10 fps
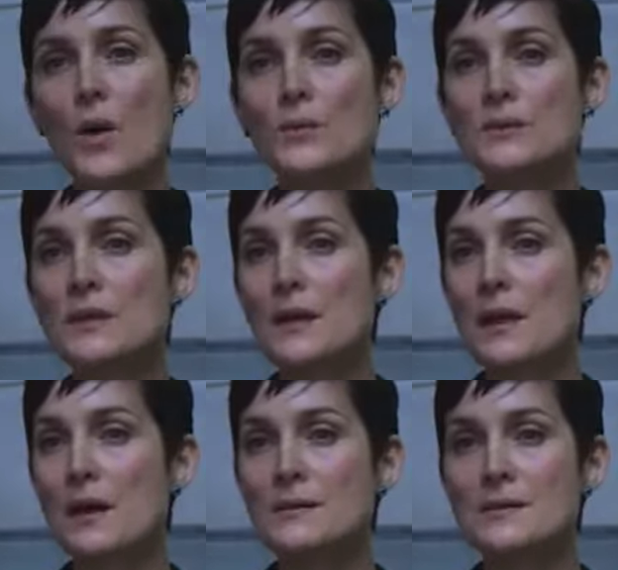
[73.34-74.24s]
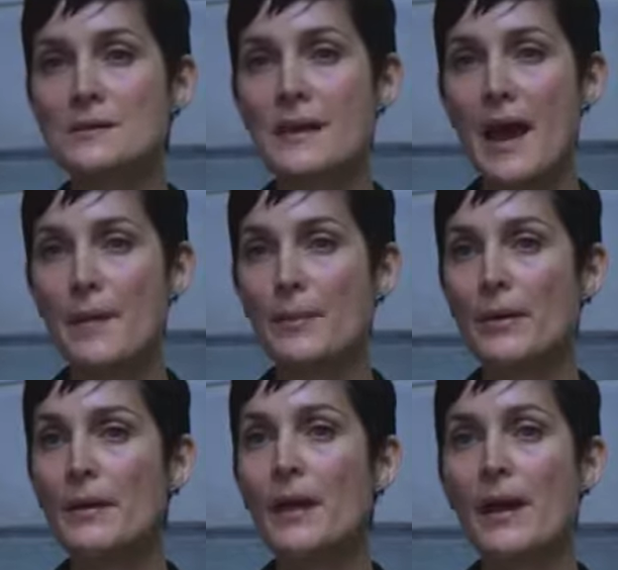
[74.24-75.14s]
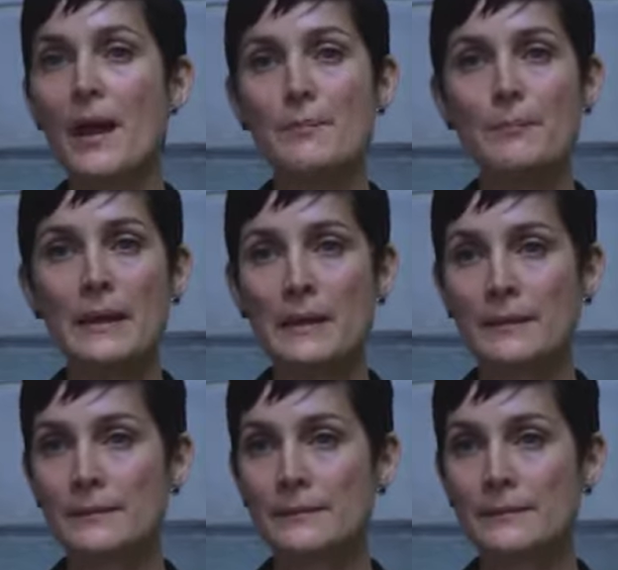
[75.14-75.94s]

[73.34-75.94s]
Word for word: Don't snap at me.